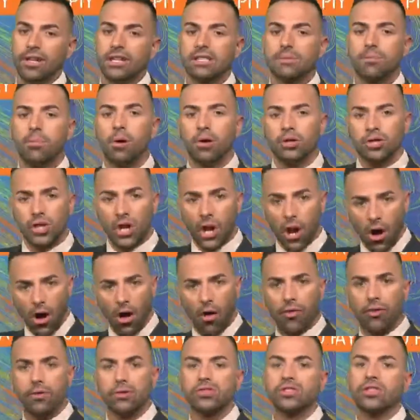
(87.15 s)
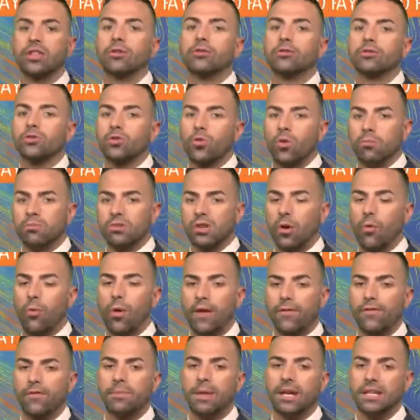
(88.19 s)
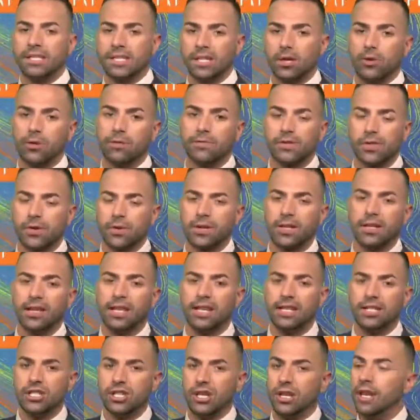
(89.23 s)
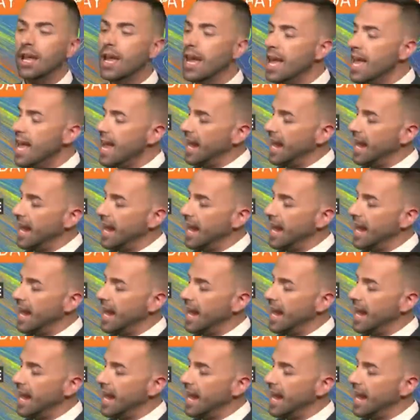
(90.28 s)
and it's pushing all those thunderstorms away from that center of circulation.